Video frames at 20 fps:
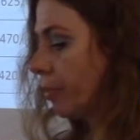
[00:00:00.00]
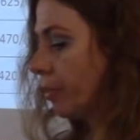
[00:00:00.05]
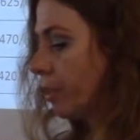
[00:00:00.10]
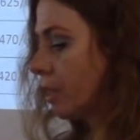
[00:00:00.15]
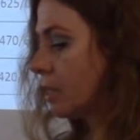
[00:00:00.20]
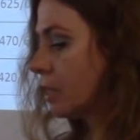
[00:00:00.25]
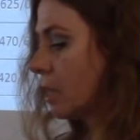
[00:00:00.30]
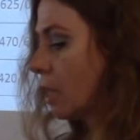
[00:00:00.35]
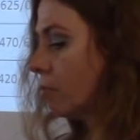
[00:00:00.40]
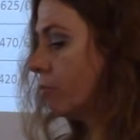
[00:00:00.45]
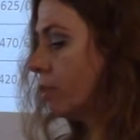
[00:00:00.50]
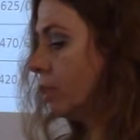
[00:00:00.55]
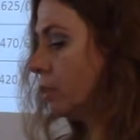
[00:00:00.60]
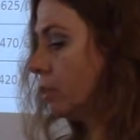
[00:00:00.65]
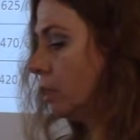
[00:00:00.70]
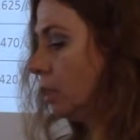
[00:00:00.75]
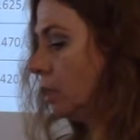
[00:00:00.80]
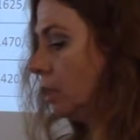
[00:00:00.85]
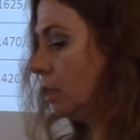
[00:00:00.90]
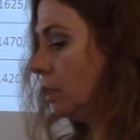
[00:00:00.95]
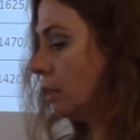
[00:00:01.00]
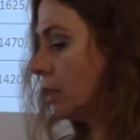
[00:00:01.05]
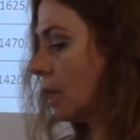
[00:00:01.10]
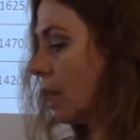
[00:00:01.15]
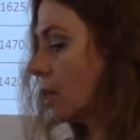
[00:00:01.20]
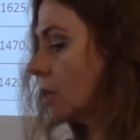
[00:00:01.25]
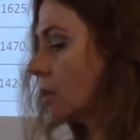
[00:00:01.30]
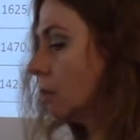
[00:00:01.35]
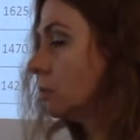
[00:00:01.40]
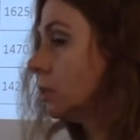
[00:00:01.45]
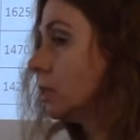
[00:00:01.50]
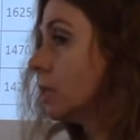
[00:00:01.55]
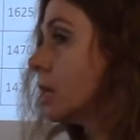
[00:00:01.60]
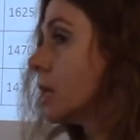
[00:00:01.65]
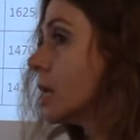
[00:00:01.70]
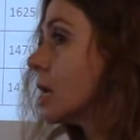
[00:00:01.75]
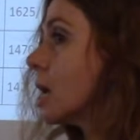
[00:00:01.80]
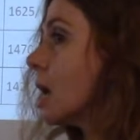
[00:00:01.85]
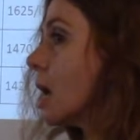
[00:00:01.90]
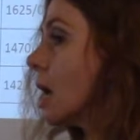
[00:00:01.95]
discovered in
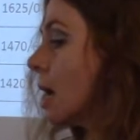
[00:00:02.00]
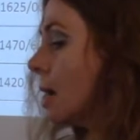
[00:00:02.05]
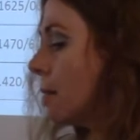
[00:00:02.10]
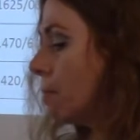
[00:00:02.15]
Agropiri